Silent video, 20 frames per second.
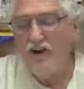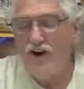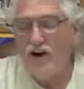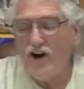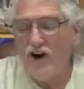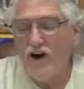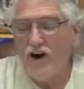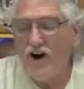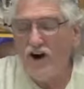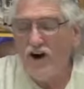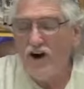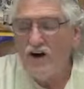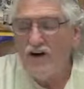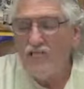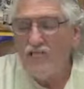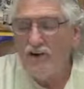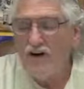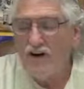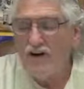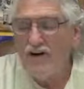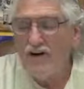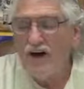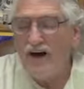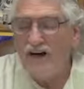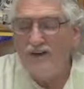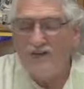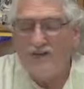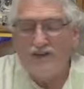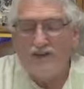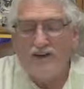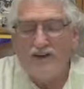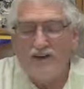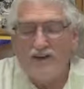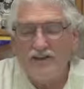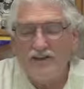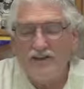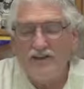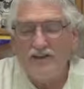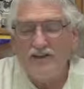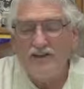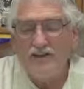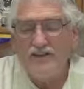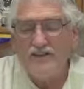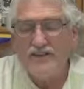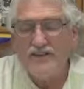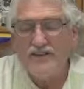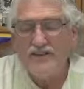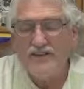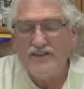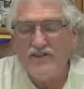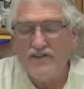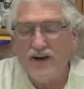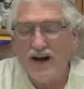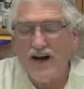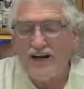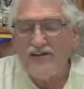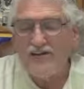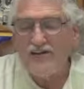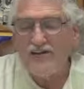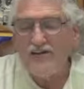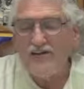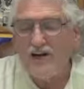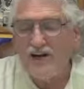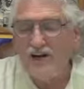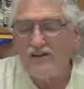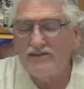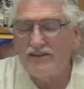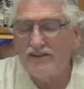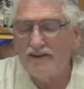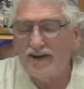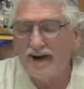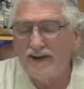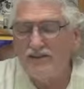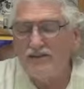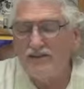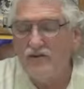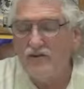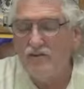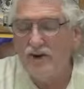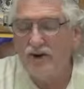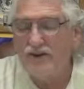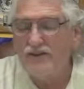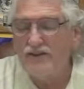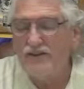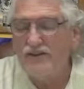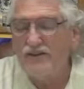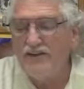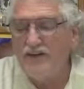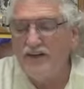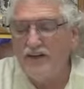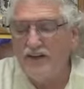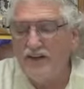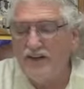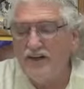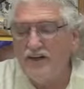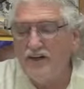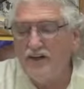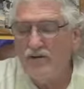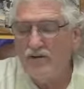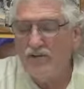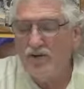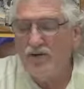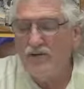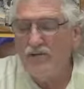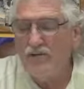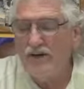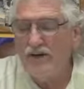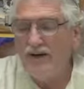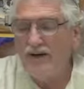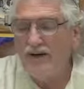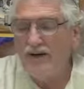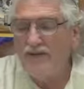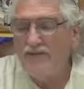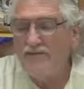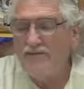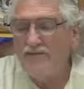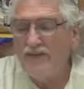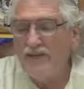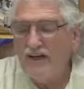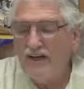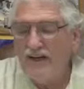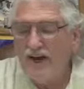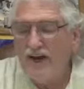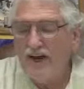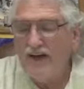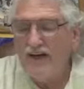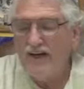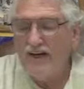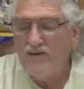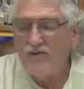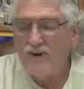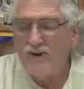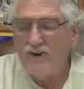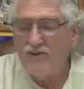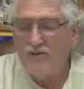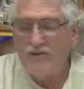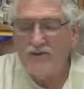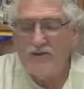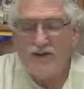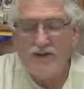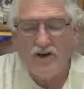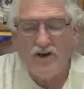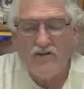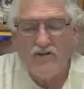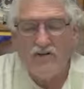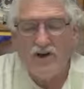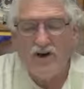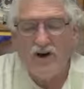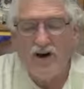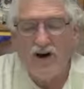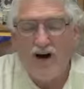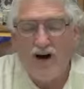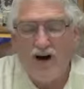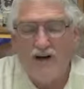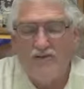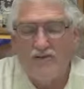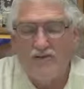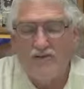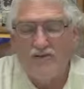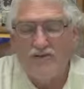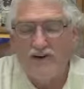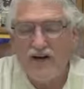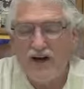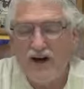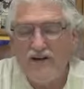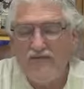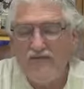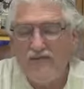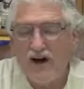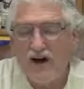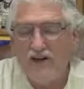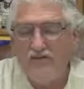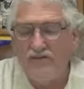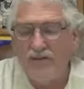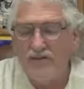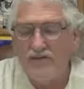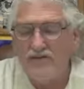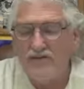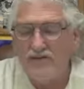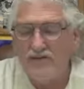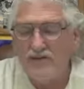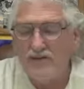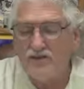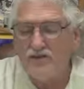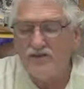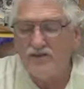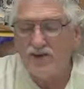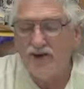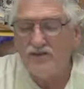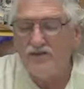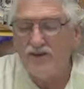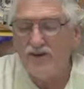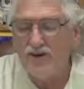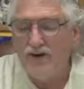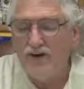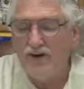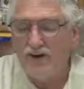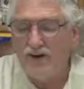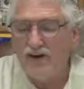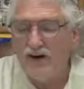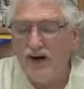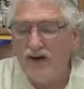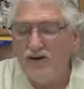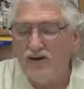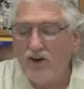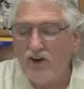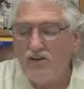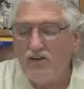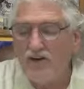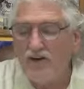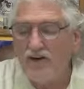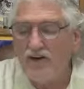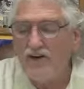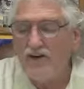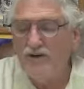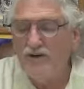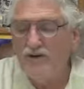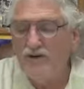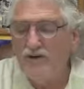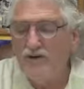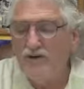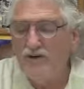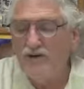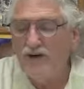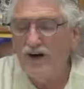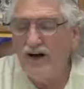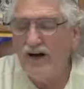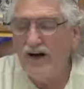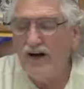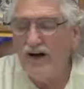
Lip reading: their paradoxical increase, contraction causing constipation, incomplete BMs. I eat 100% raw, high fruit diet 5 years and still suffer. Doc told me to do